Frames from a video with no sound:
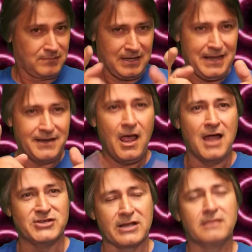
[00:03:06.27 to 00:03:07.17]
Kid
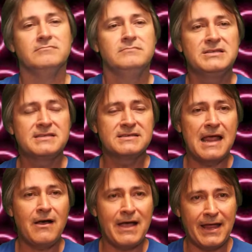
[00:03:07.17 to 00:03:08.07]
logic. This is
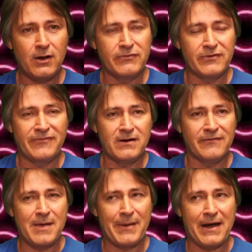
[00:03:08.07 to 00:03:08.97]
how I got over the fear of
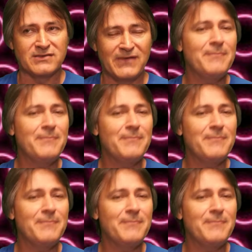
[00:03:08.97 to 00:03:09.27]
vampires.